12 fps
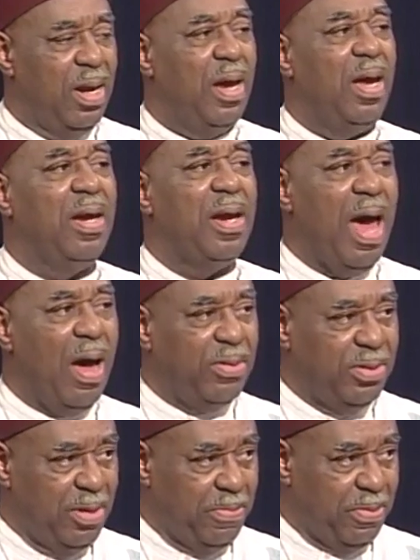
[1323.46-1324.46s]
in our
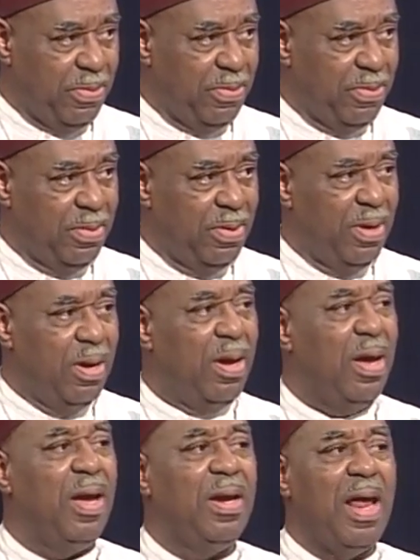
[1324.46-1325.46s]
temple,
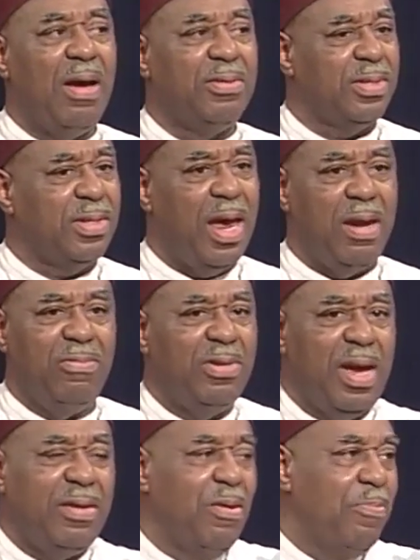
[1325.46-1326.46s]
in our society, we
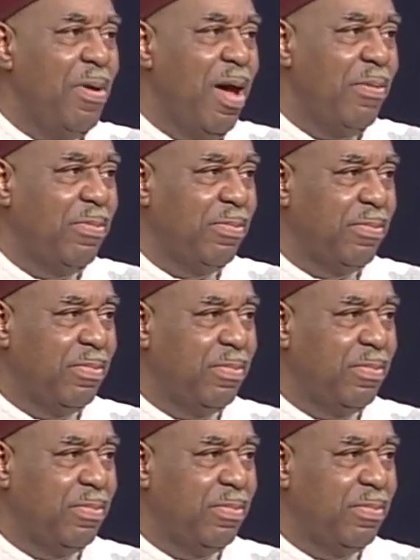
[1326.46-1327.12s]
got no problem.